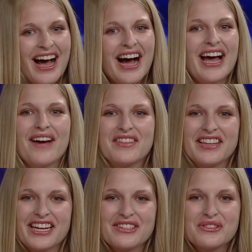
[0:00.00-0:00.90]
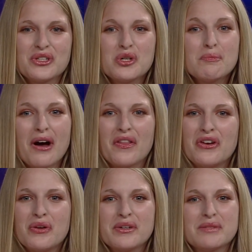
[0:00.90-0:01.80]
I have the latest scoop on the
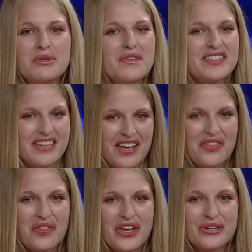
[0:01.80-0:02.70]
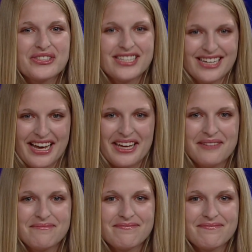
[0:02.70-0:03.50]
newest movies to hit the theaters tonight.